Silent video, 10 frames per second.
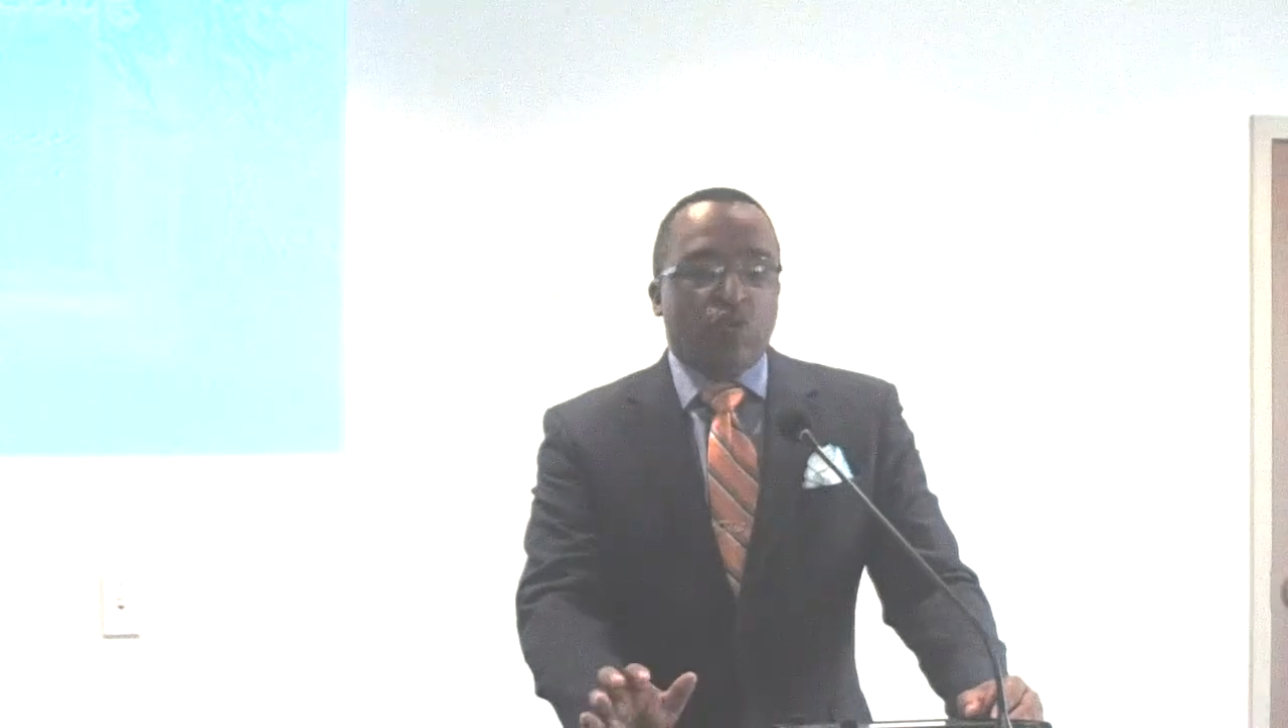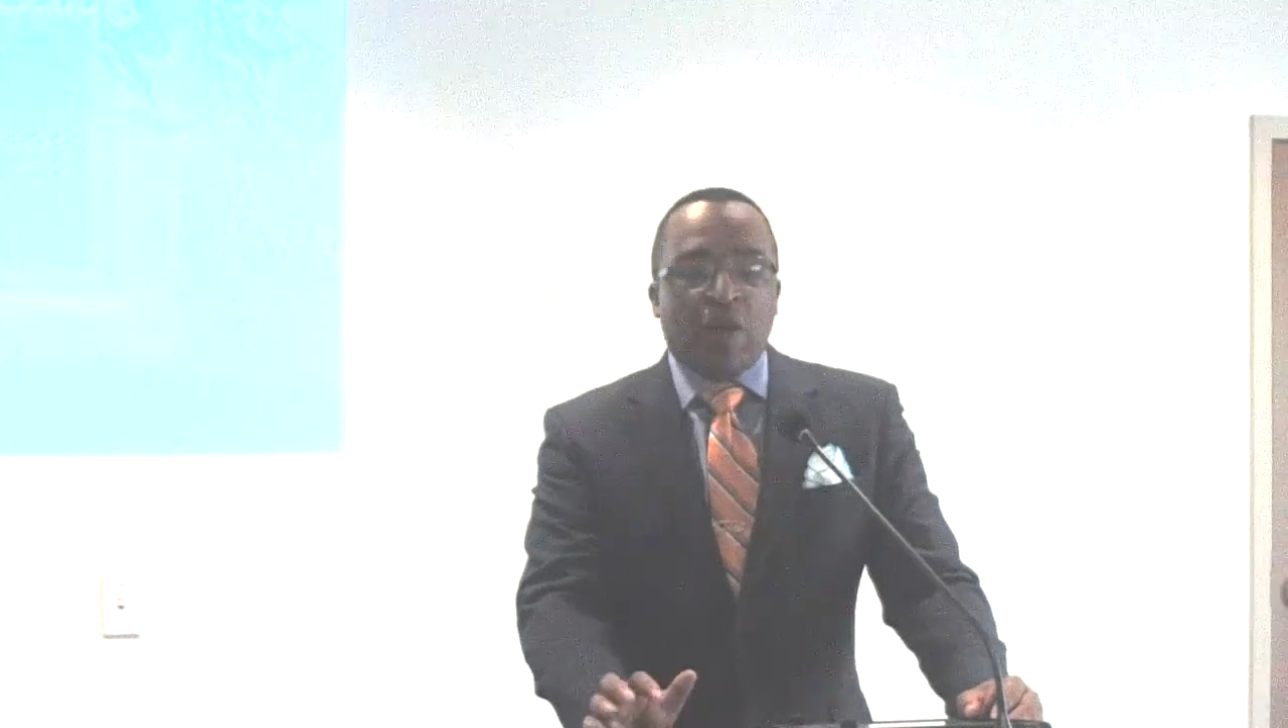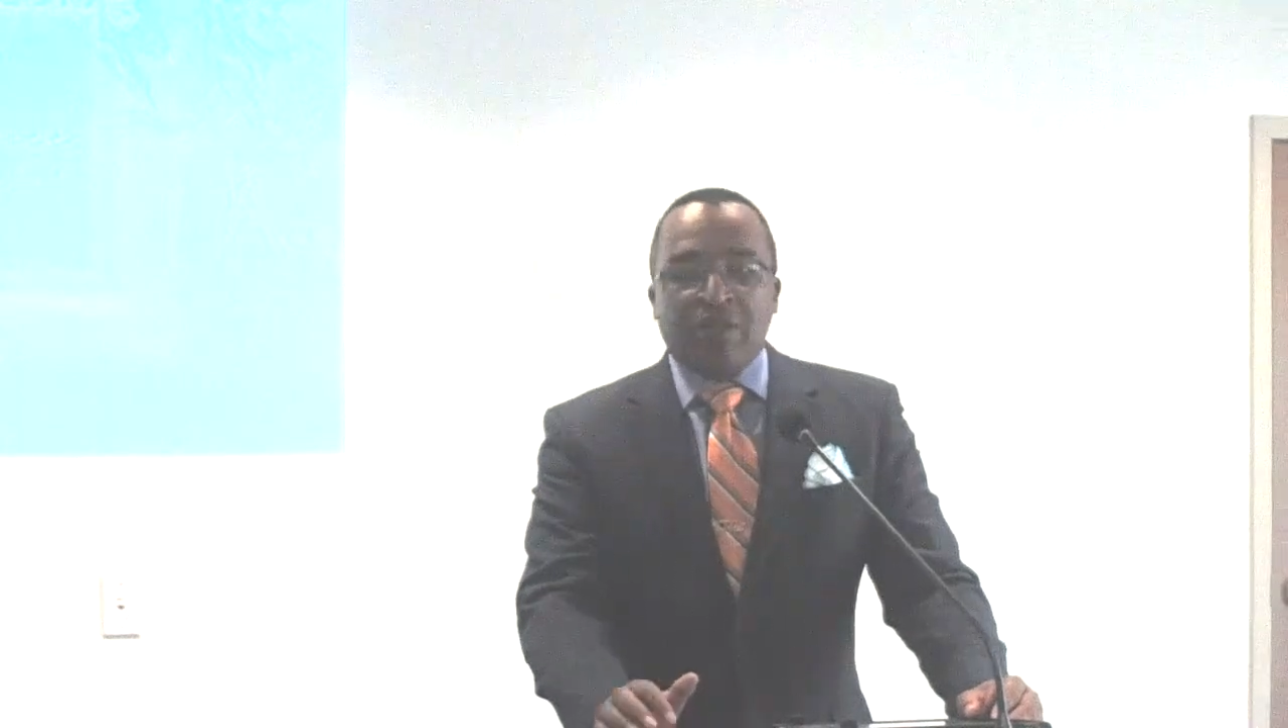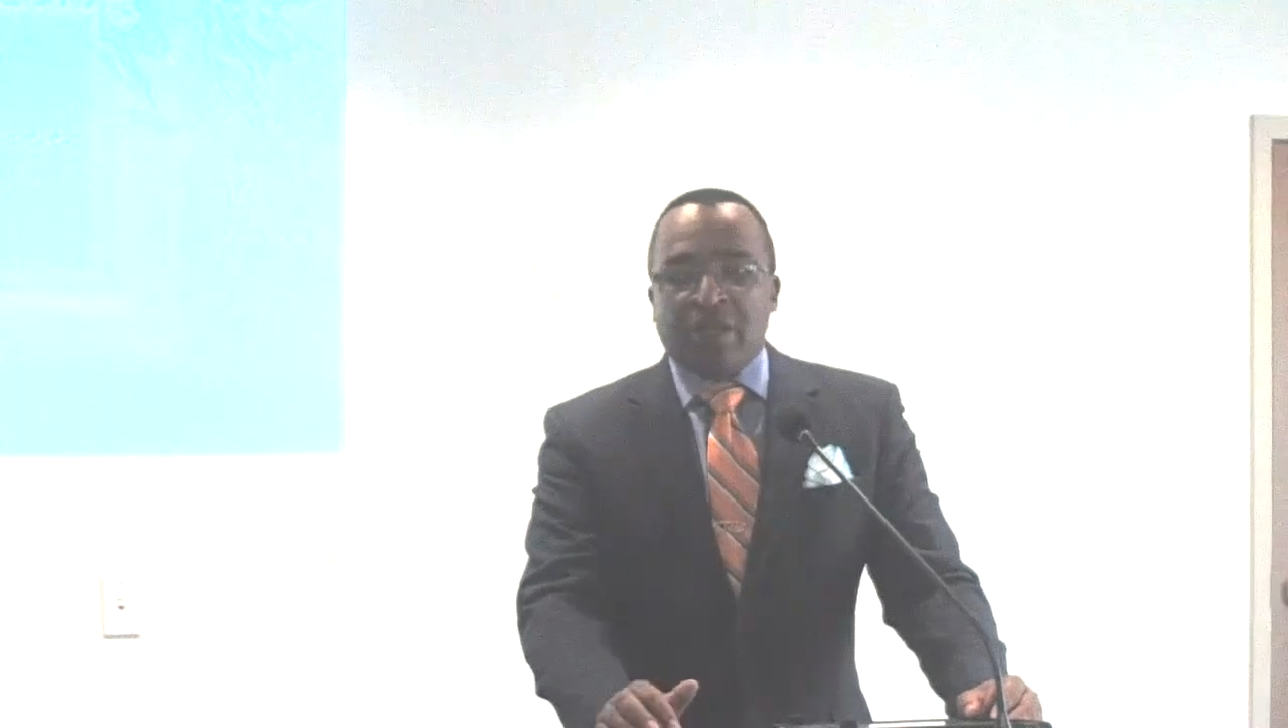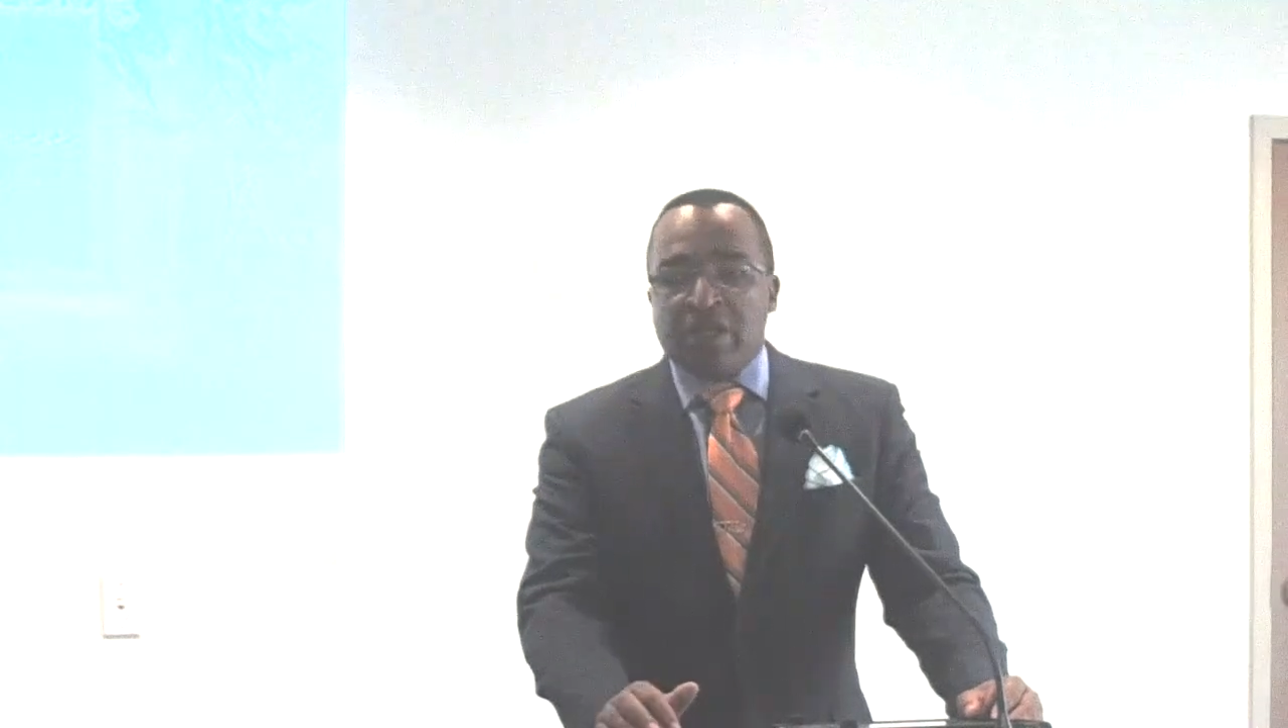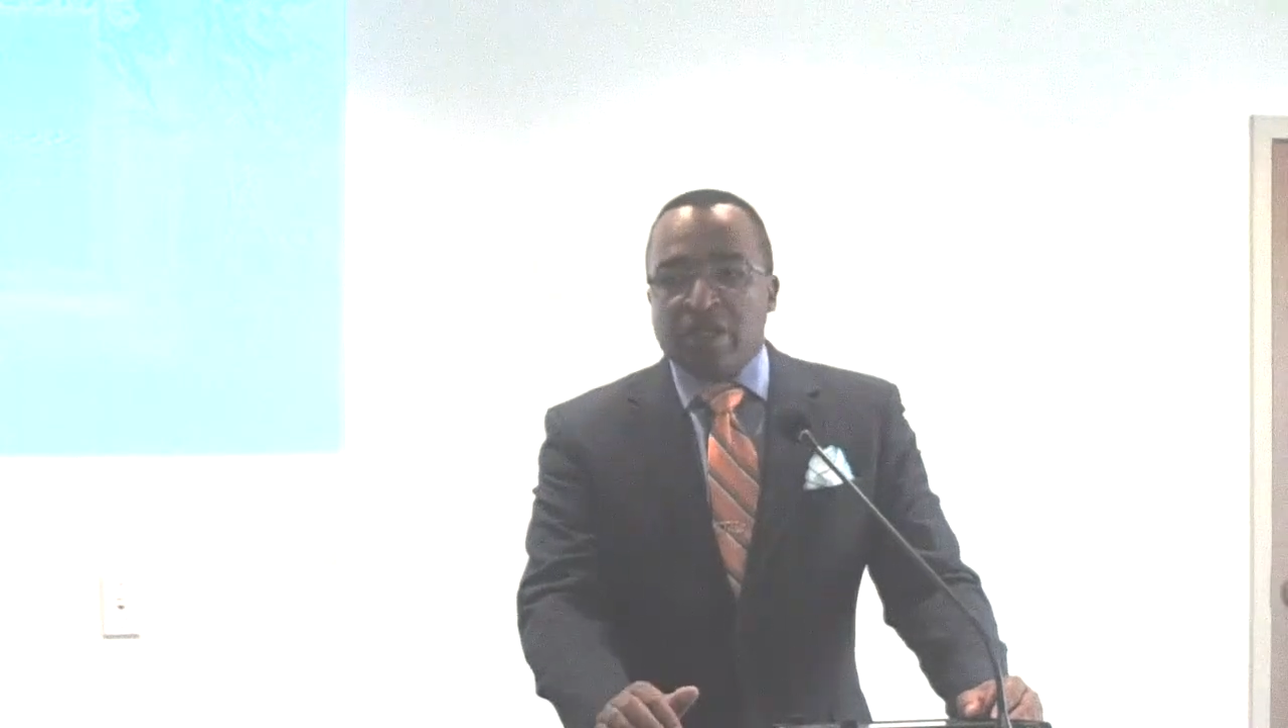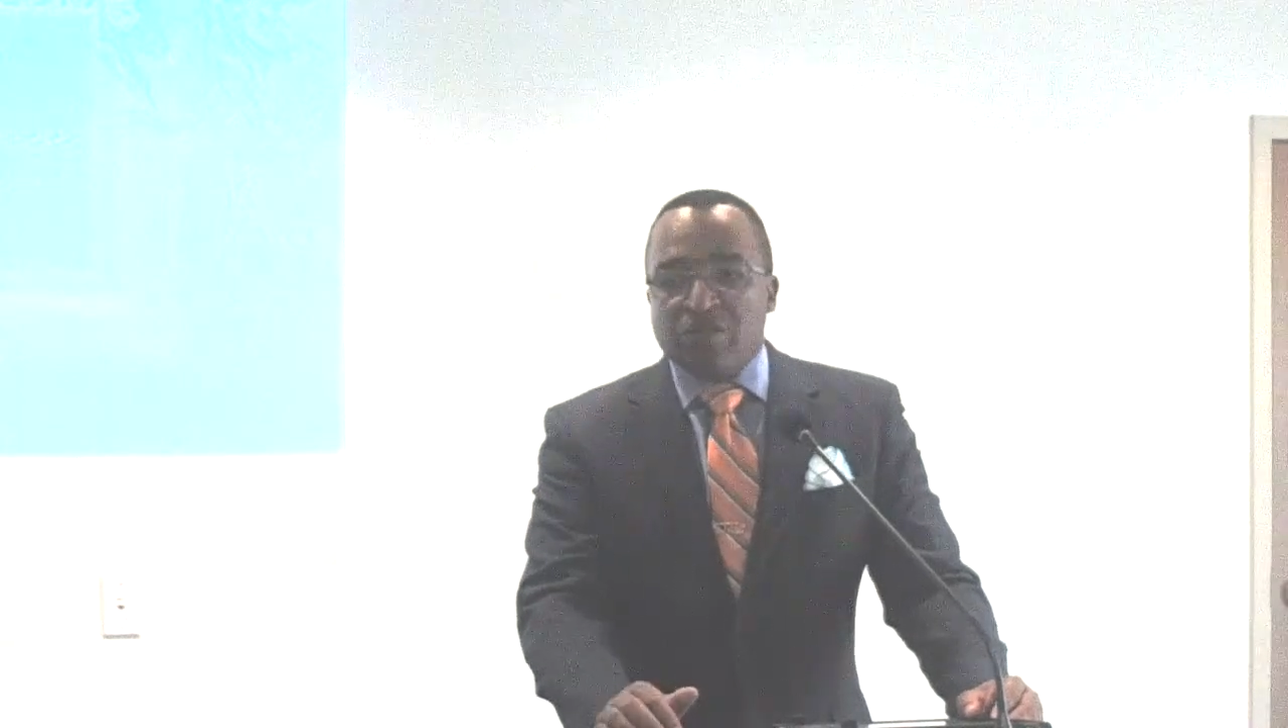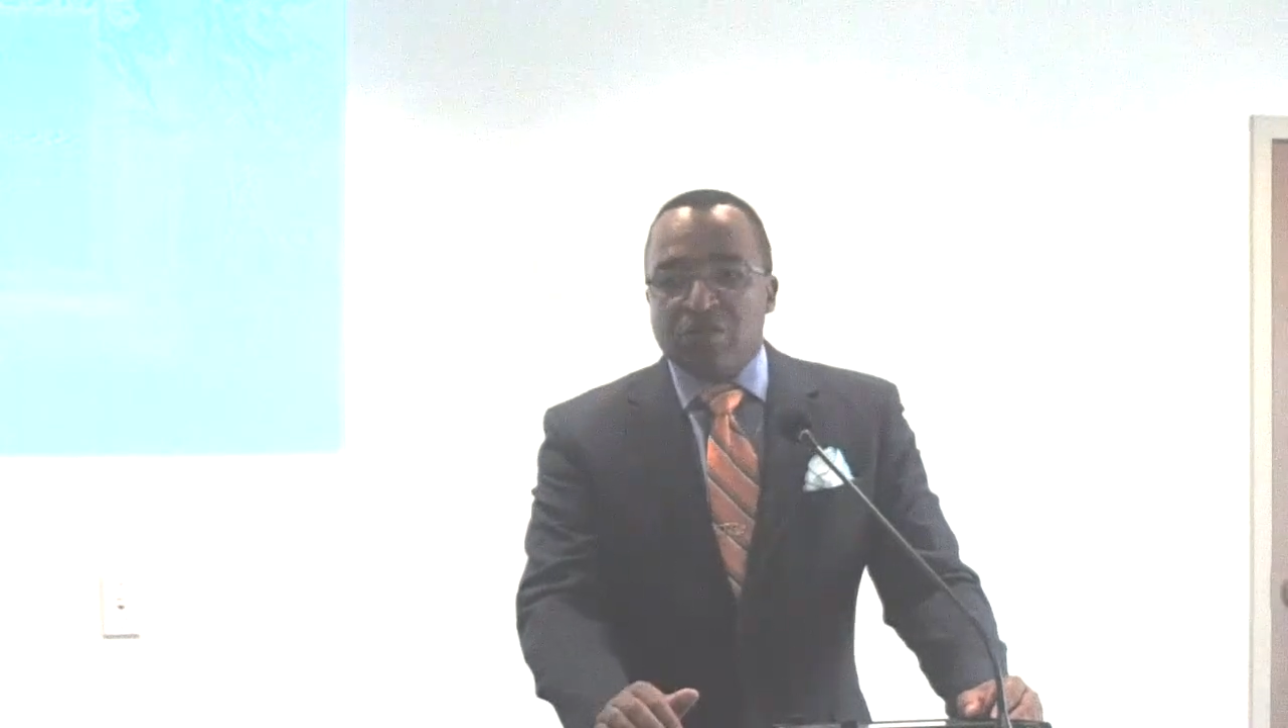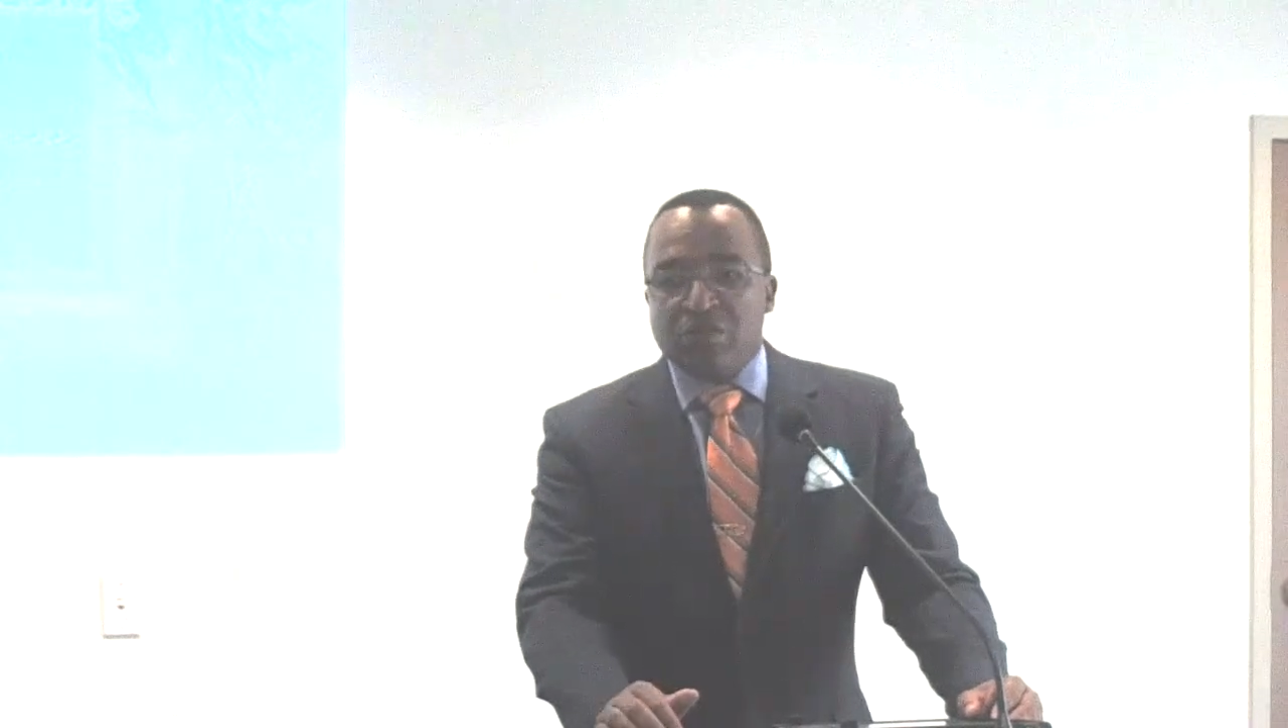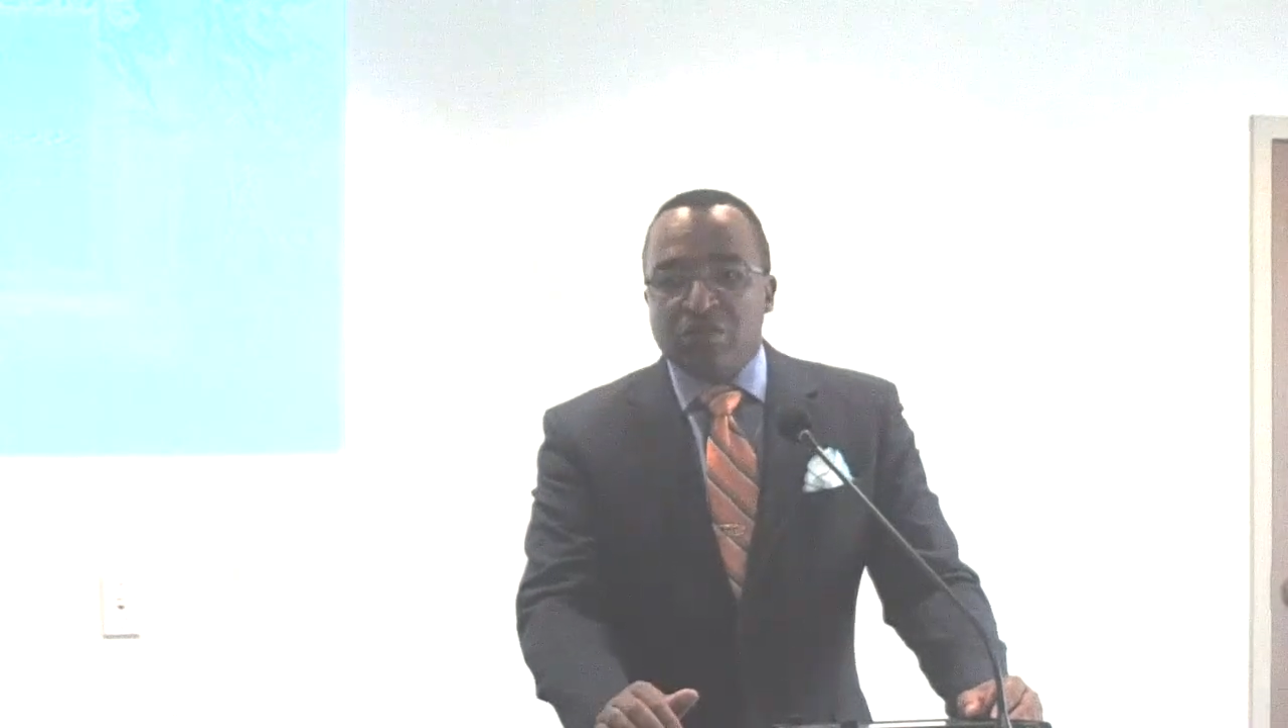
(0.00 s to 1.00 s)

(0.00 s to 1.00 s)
right things.